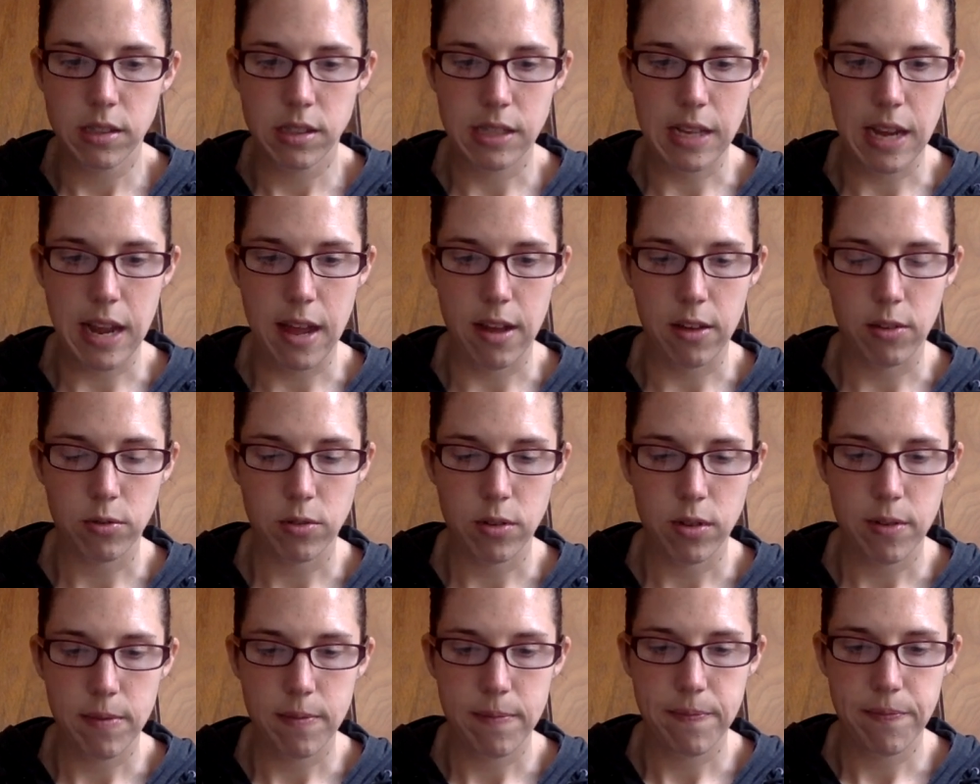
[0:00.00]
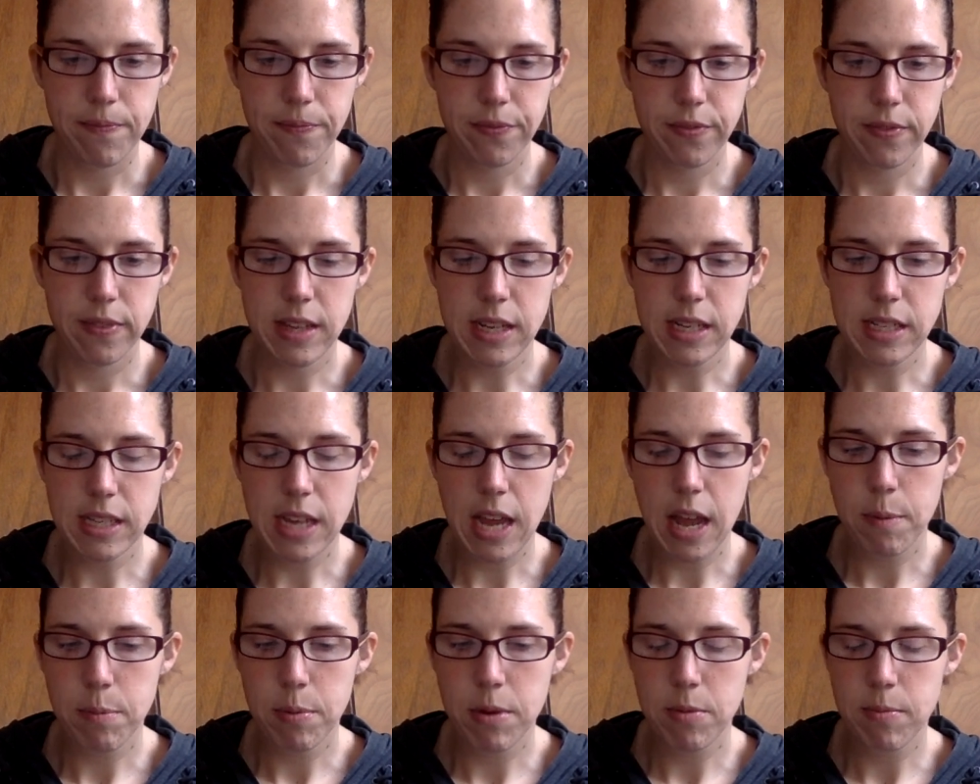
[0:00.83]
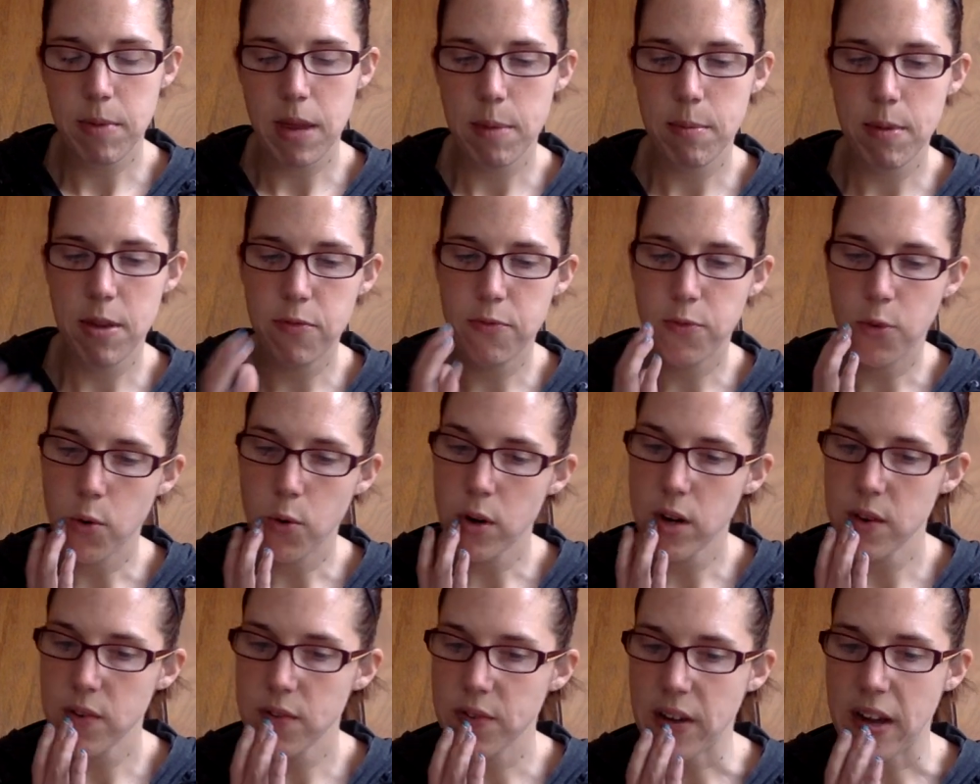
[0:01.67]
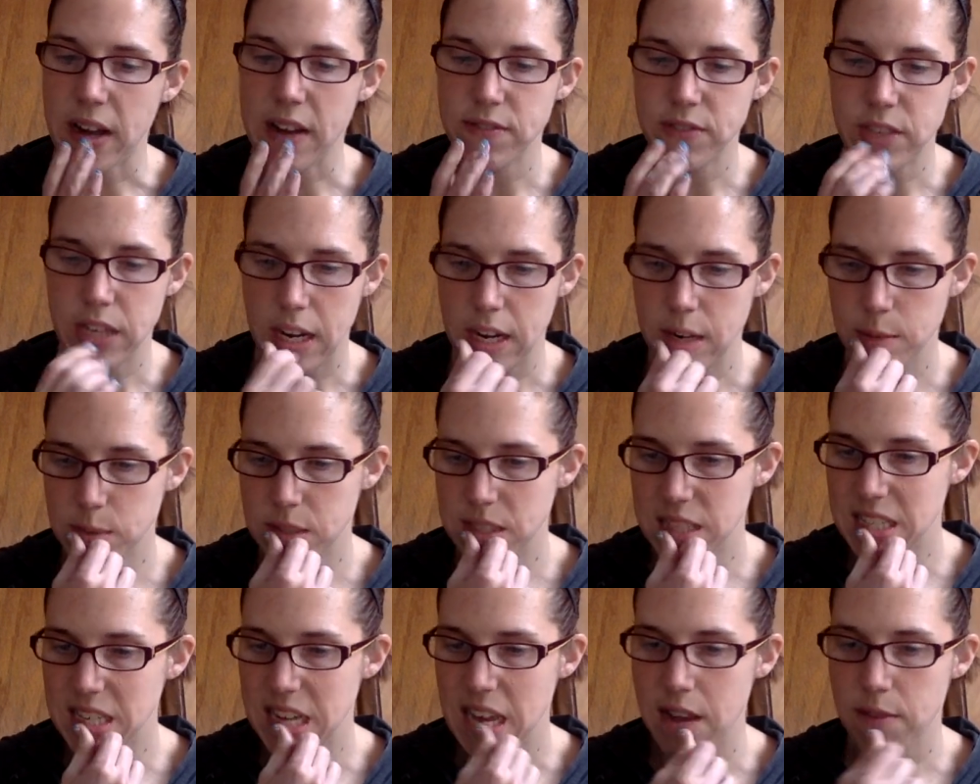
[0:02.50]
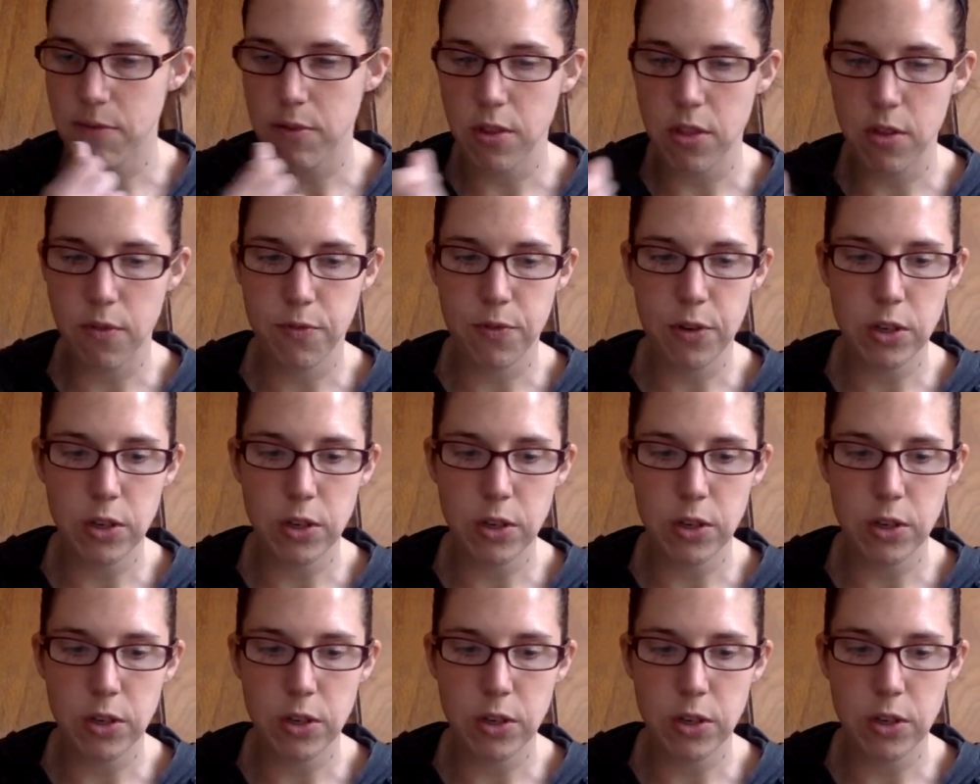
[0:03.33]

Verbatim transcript: sound. This happened maybe four or five times a day for the